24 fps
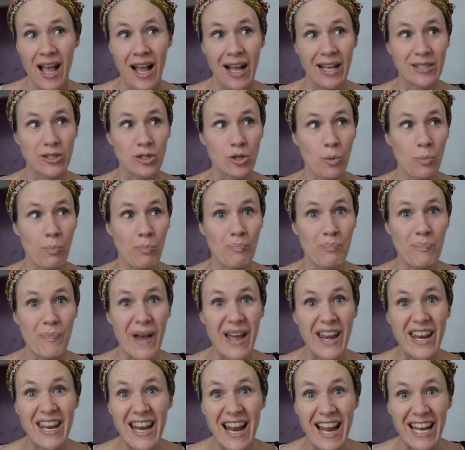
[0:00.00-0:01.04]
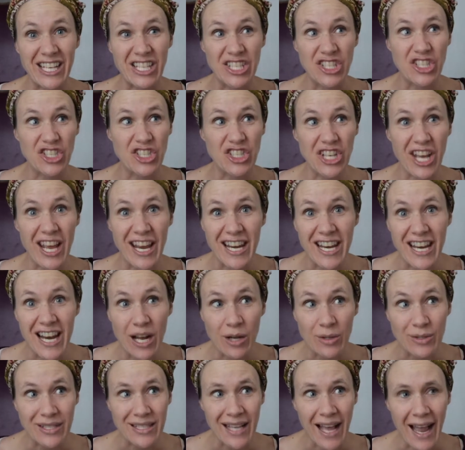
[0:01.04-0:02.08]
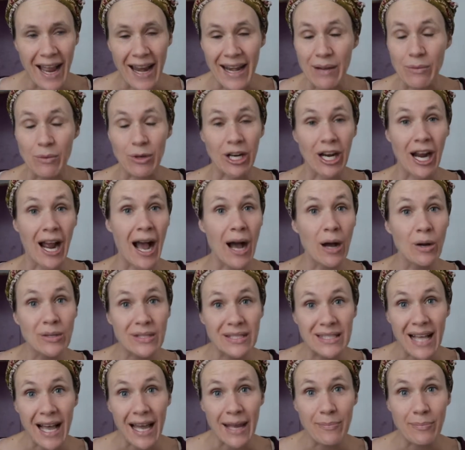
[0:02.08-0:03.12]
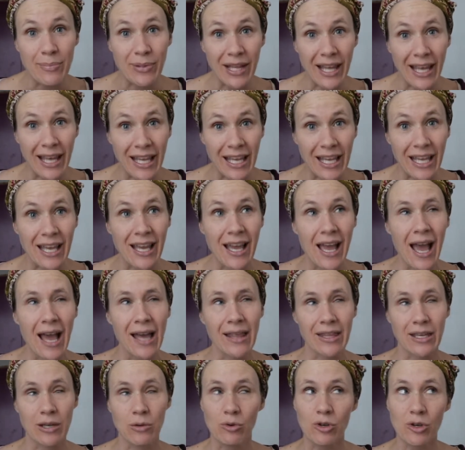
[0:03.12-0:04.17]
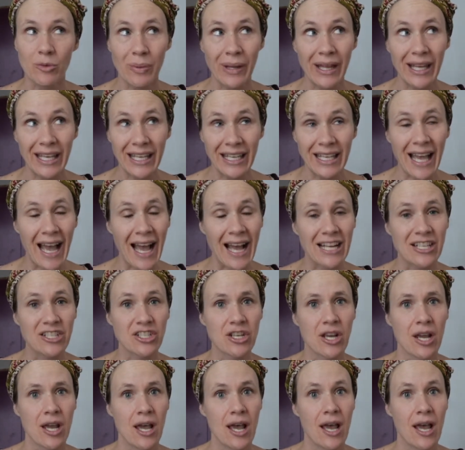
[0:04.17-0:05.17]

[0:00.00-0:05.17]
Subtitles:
And so Ben and I jetted outside, and we were outside playing. I think we were playing catch.